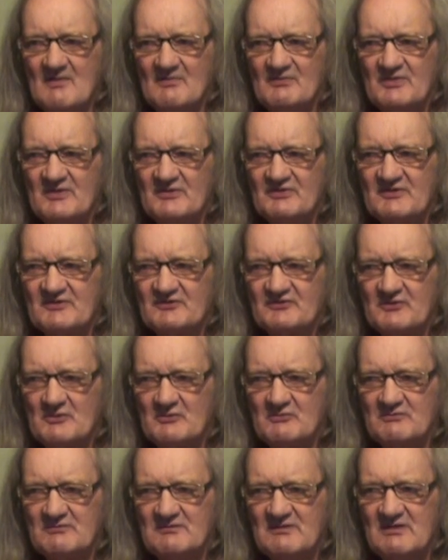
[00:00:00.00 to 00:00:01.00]
that
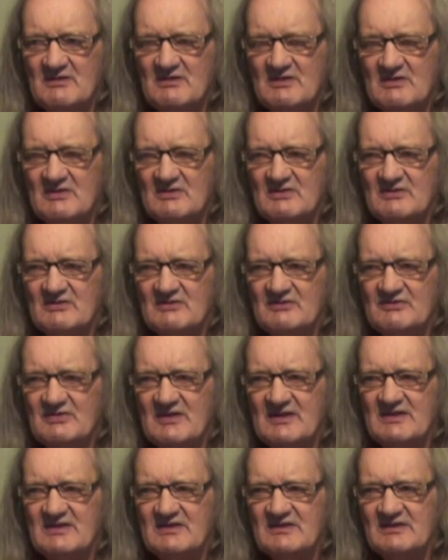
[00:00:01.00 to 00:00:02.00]

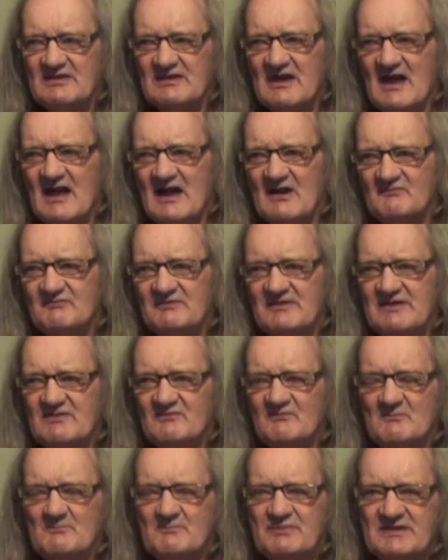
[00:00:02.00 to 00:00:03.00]
they haven't
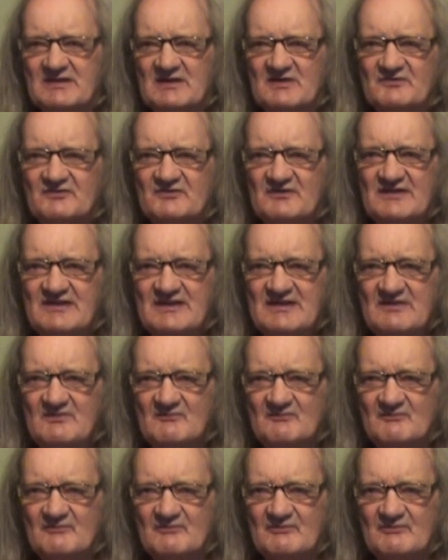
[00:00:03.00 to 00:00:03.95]
even begun to live.